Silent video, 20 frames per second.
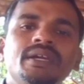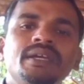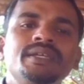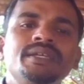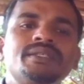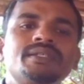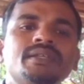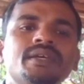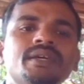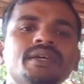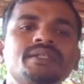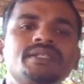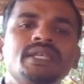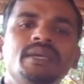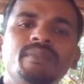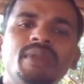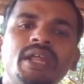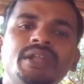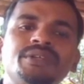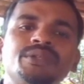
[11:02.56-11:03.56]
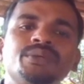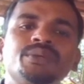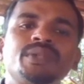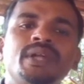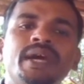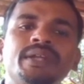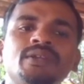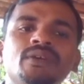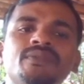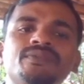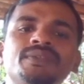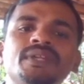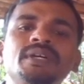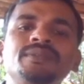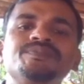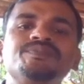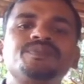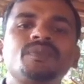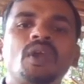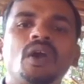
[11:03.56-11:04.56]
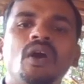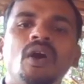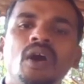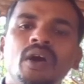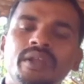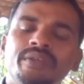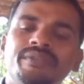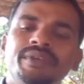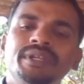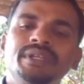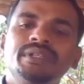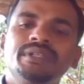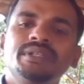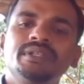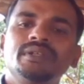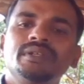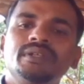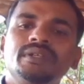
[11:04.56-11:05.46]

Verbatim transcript: is similar to that of the olivine.